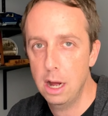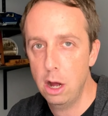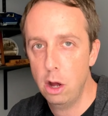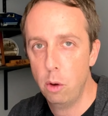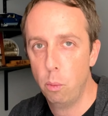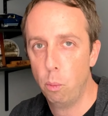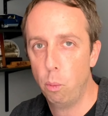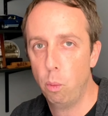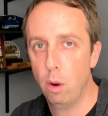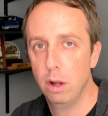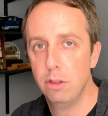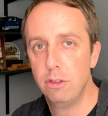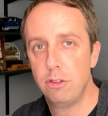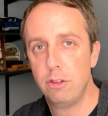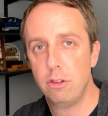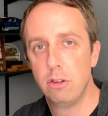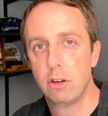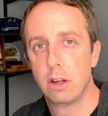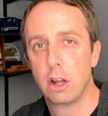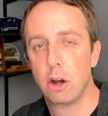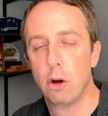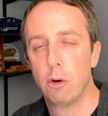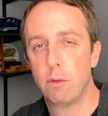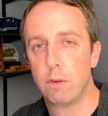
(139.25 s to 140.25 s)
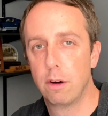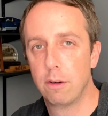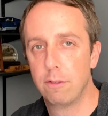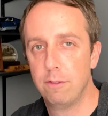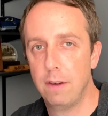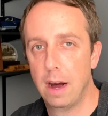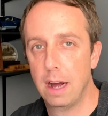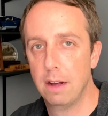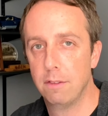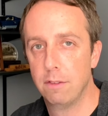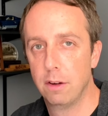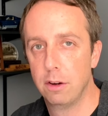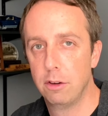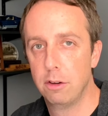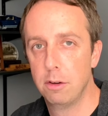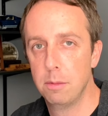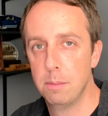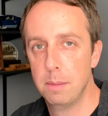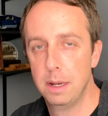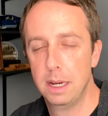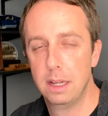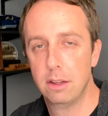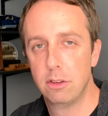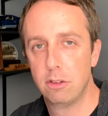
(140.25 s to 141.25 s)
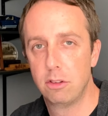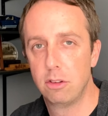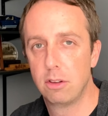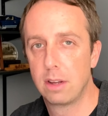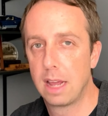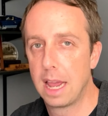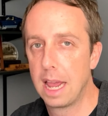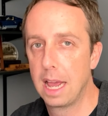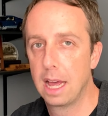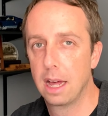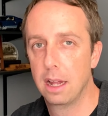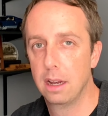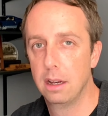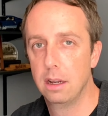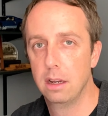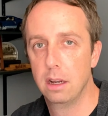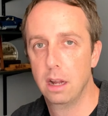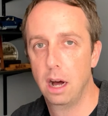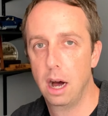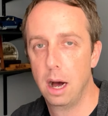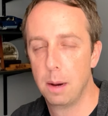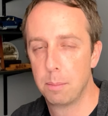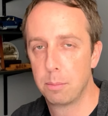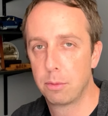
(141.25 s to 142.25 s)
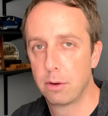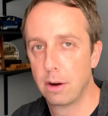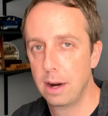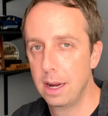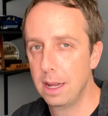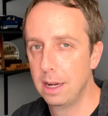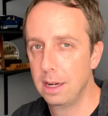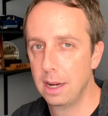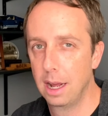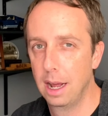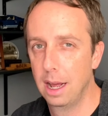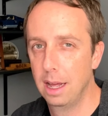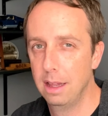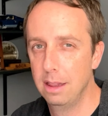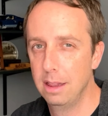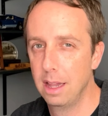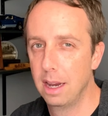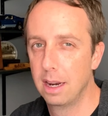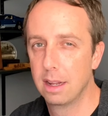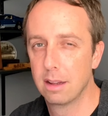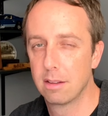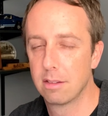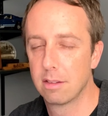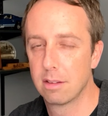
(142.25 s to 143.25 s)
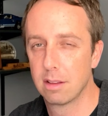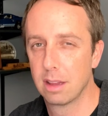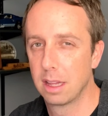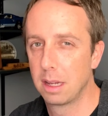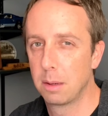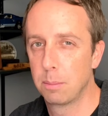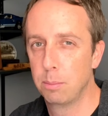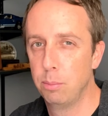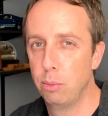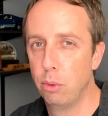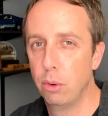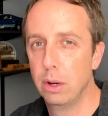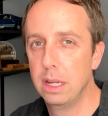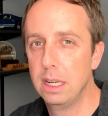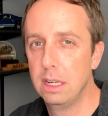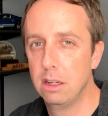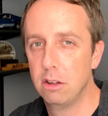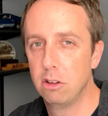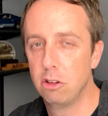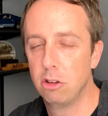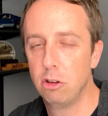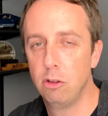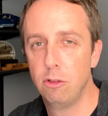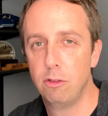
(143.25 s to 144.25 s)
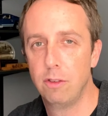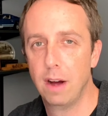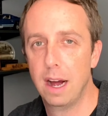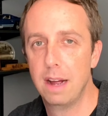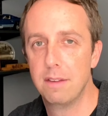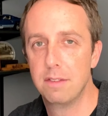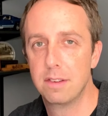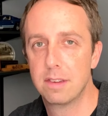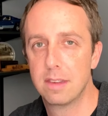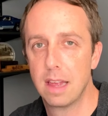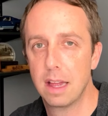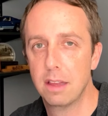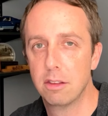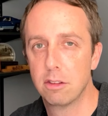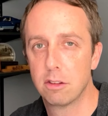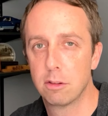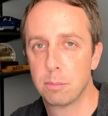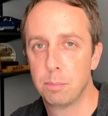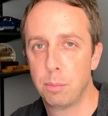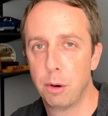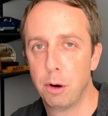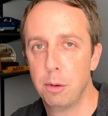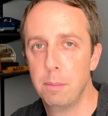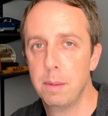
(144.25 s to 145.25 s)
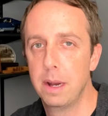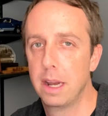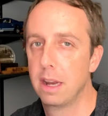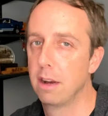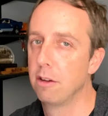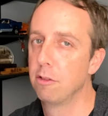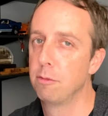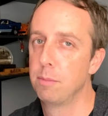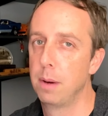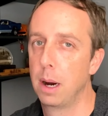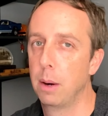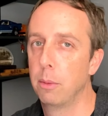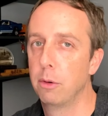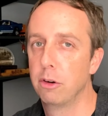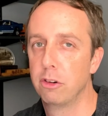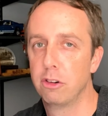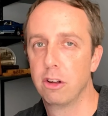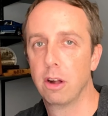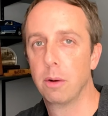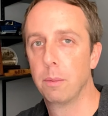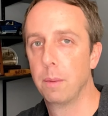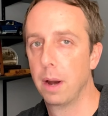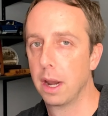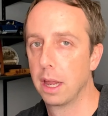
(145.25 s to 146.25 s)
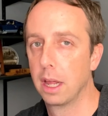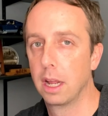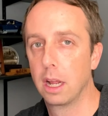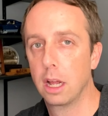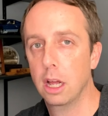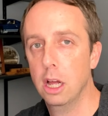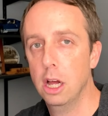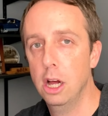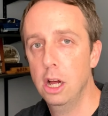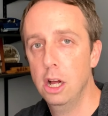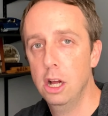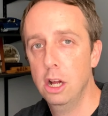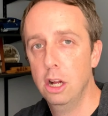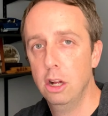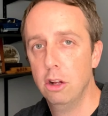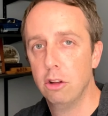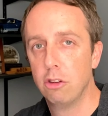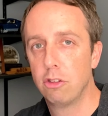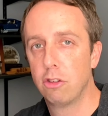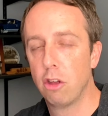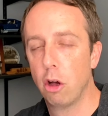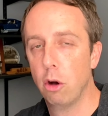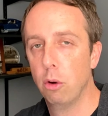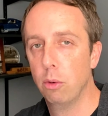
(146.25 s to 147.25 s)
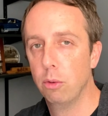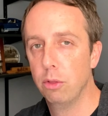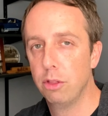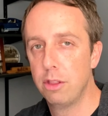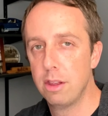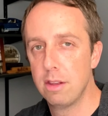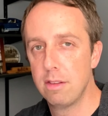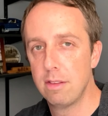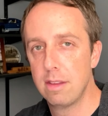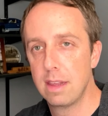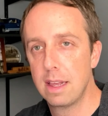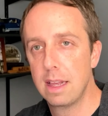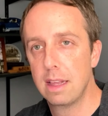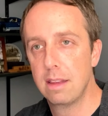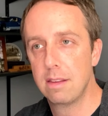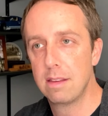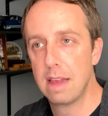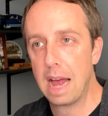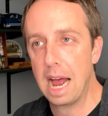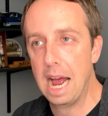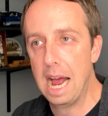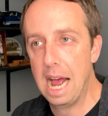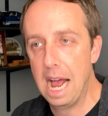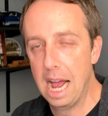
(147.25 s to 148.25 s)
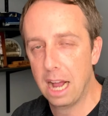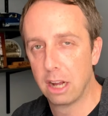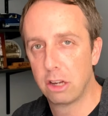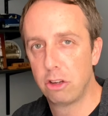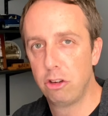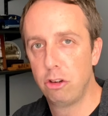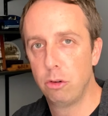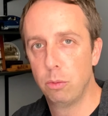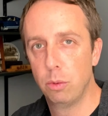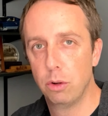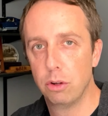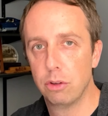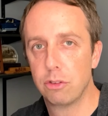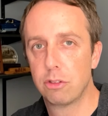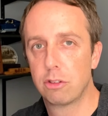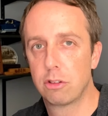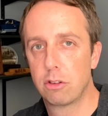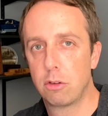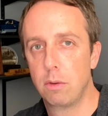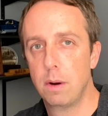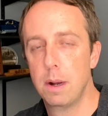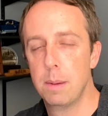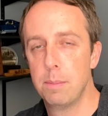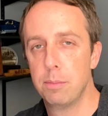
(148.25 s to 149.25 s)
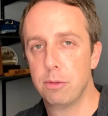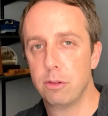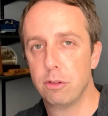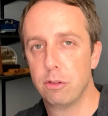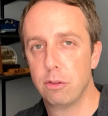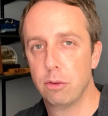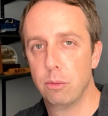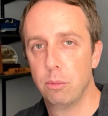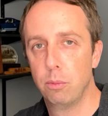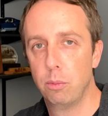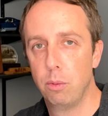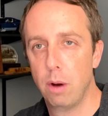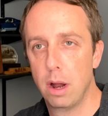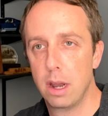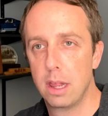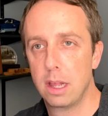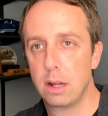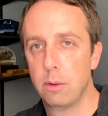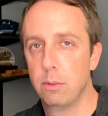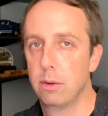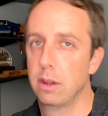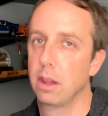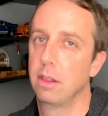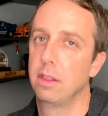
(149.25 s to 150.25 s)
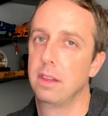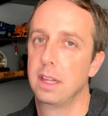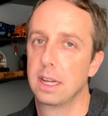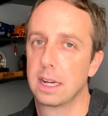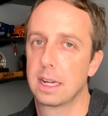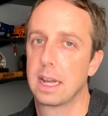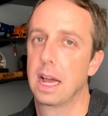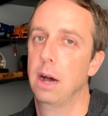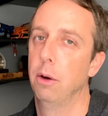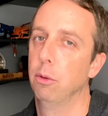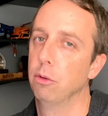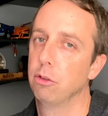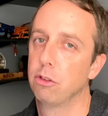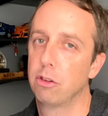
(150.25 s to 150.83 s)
Once you get over 500 minutes, you can upgrade, and then it's like 0.25 cents per minute of PowerShell running. So this is actual scripts running within the account.